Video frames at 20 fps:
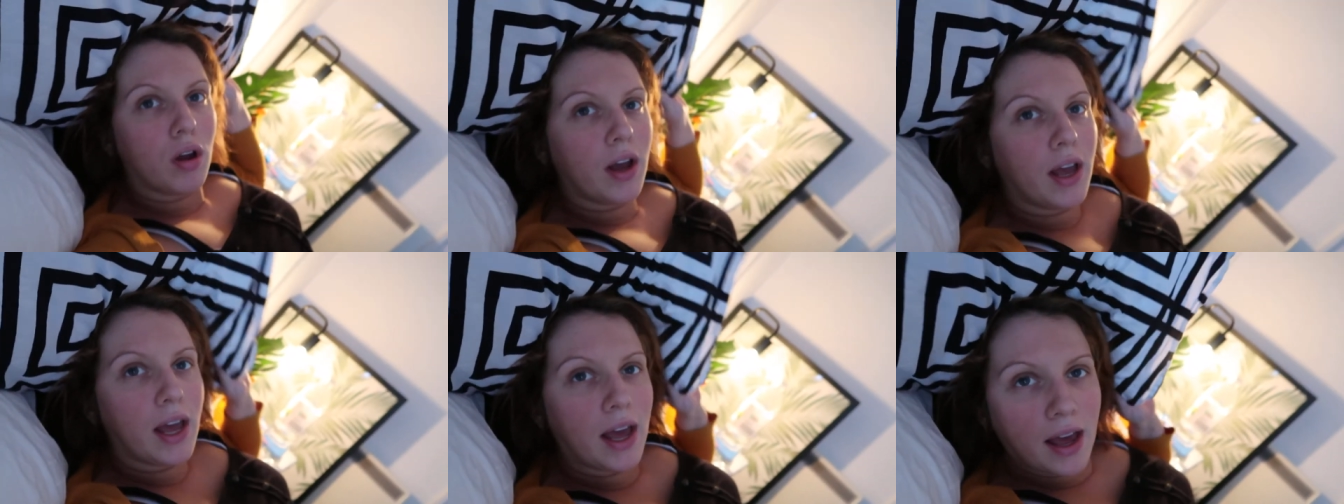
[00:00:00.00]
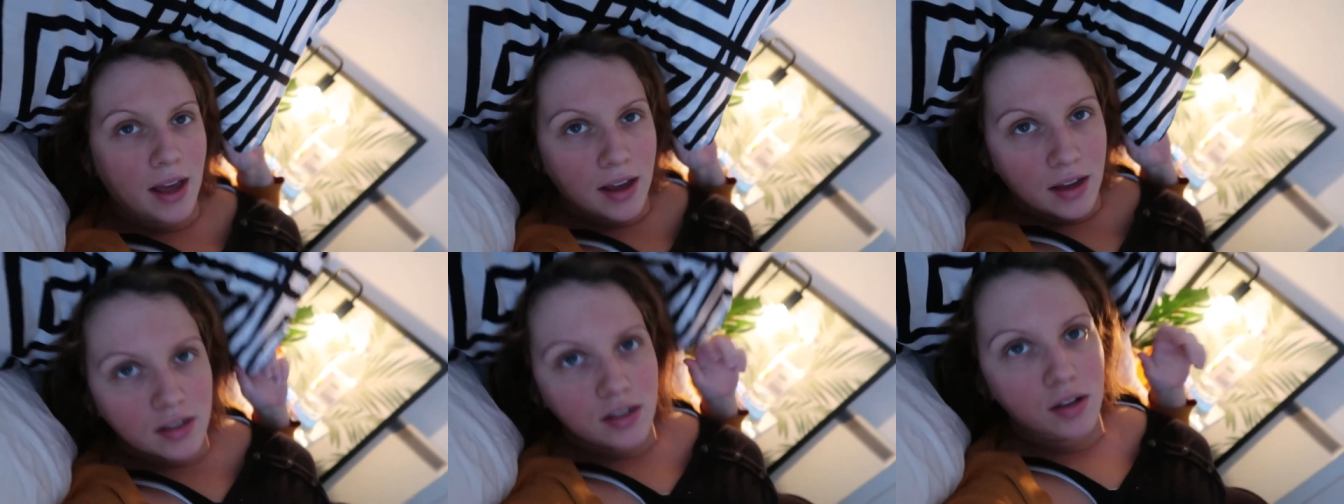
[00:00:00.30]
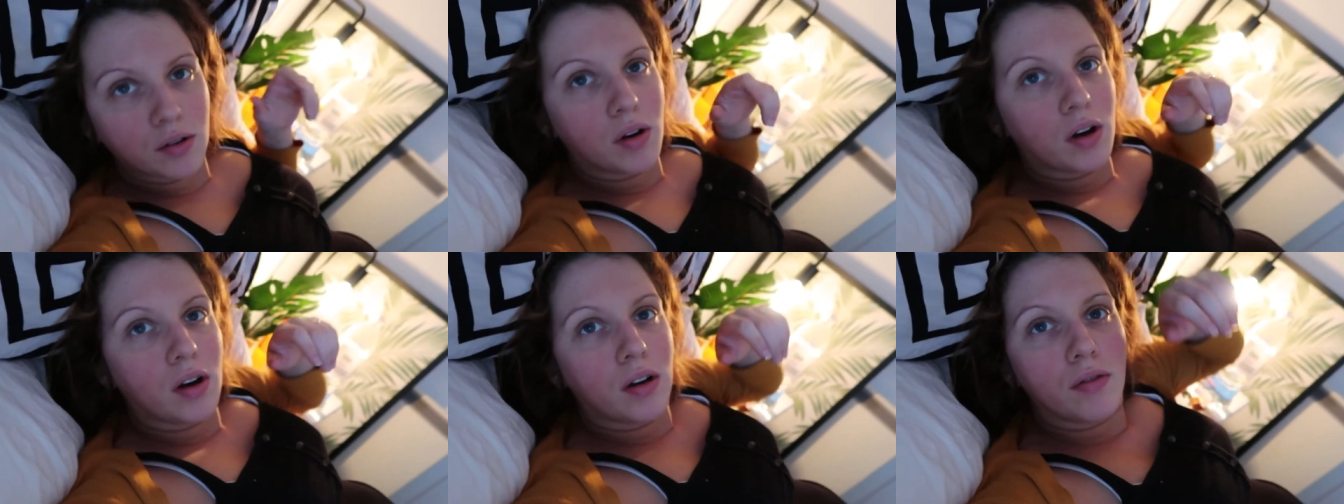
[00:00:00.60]
Okay,
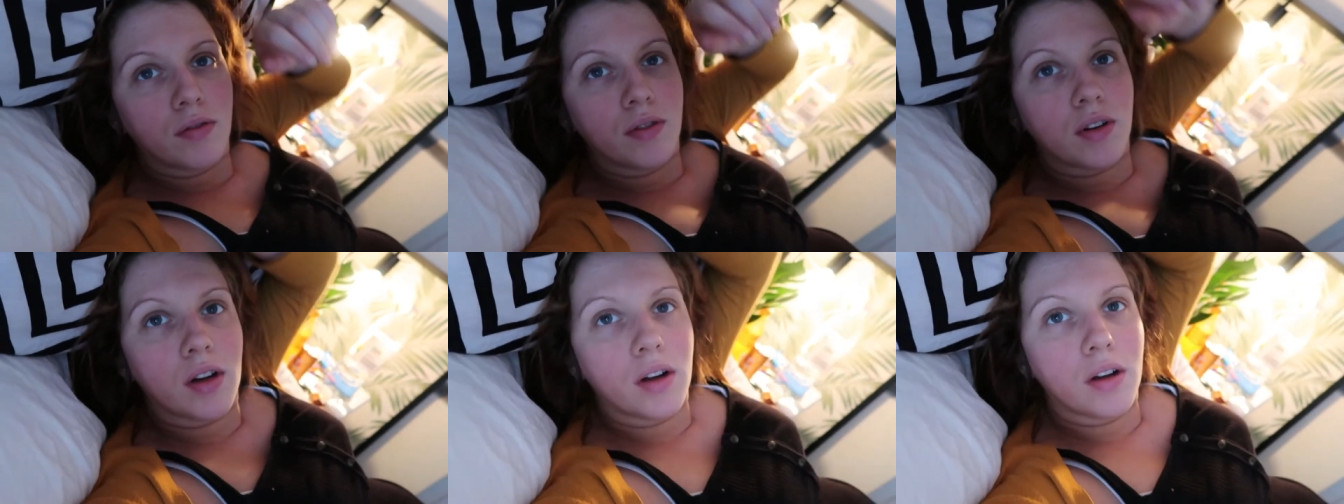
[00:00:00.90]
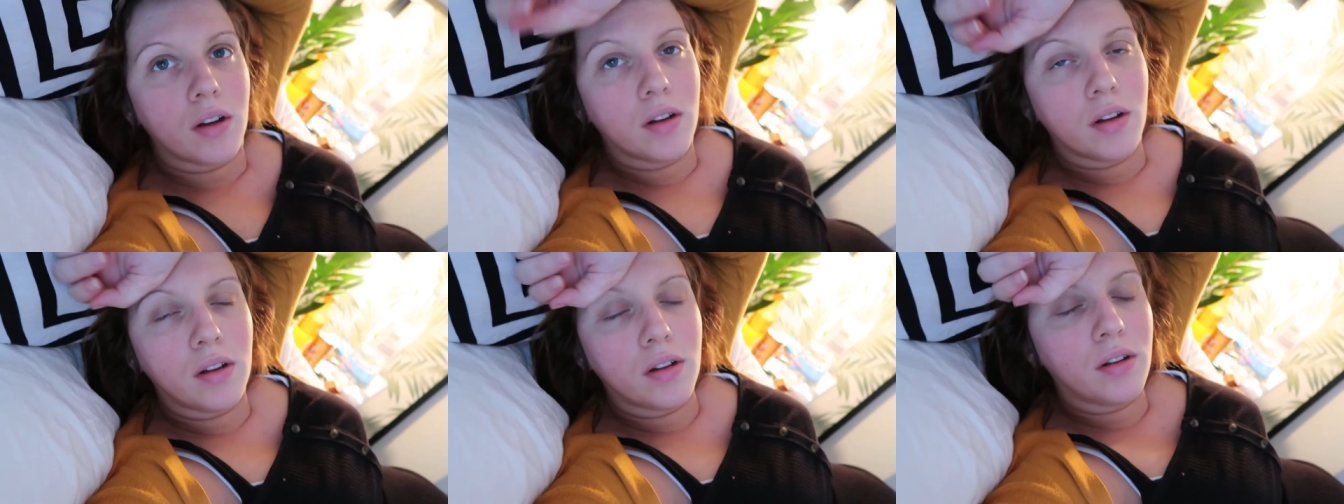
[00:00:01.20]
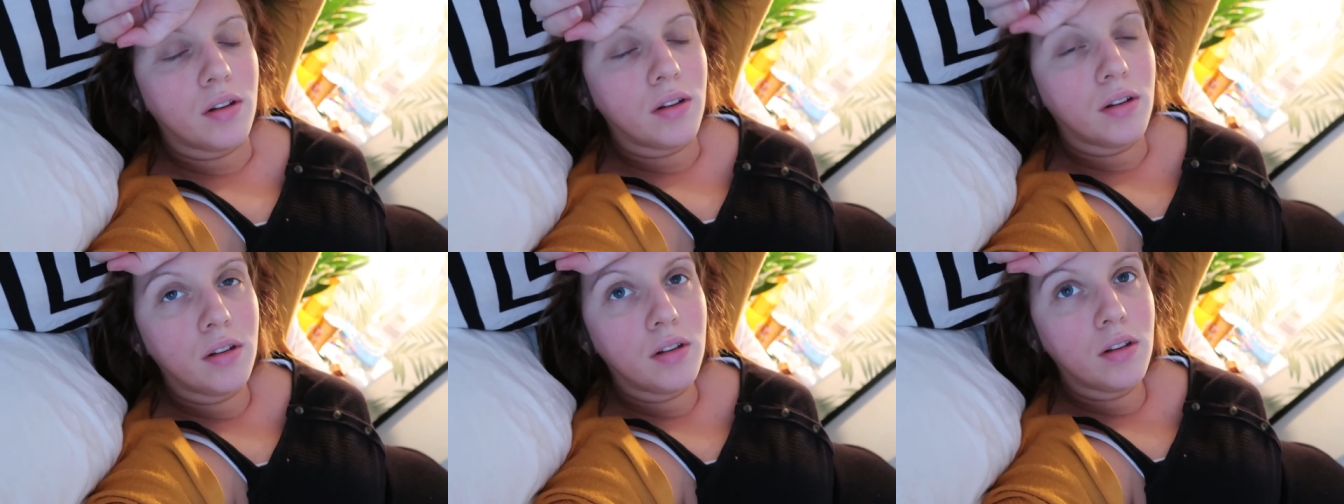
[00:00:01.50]
so after
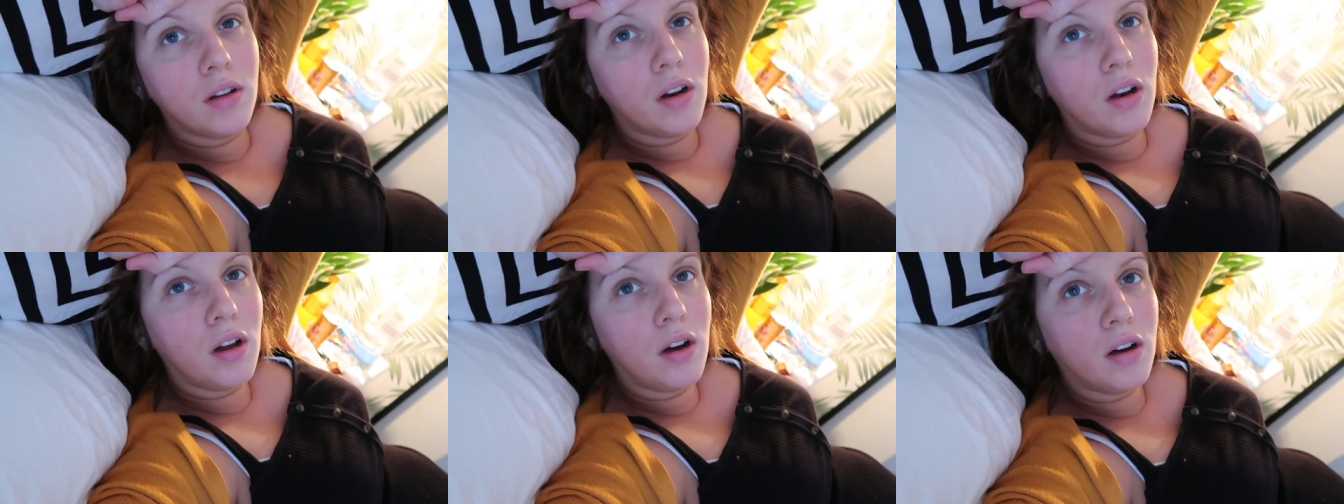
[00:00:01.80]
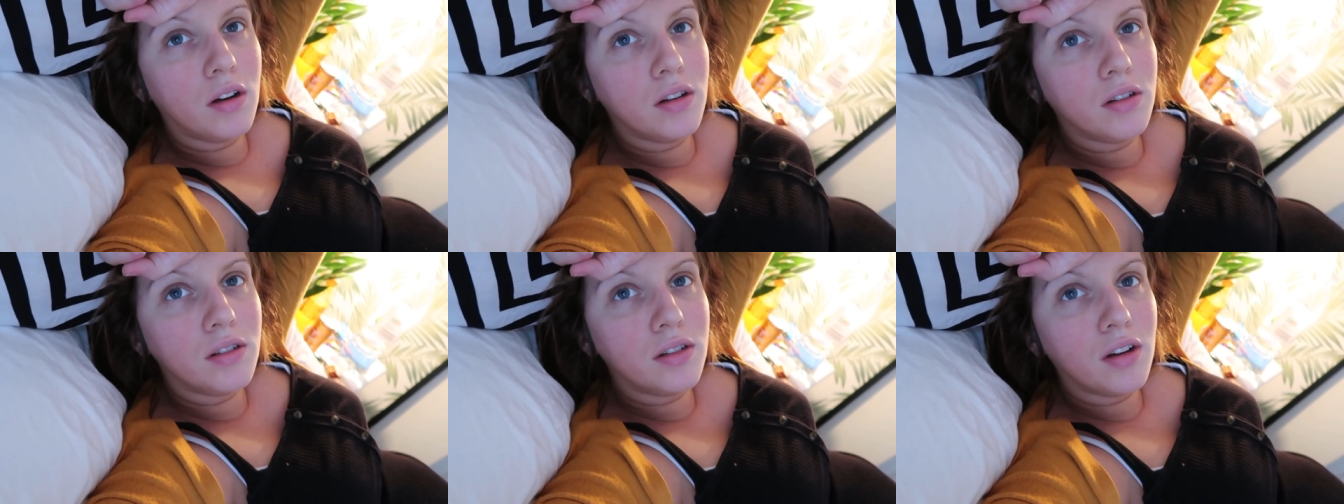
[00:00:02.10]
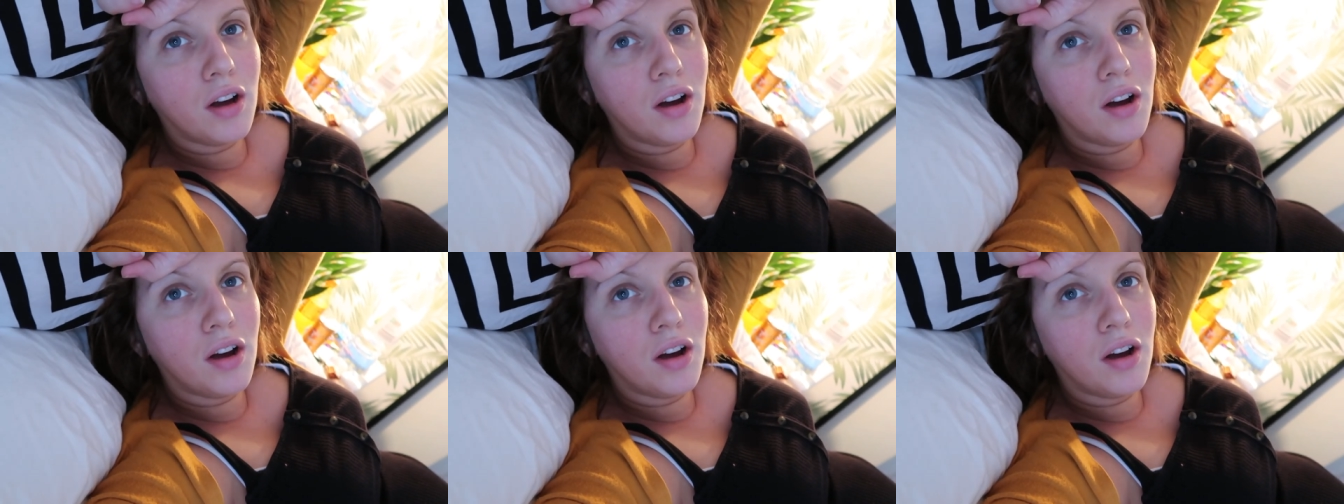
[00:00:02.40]
the last,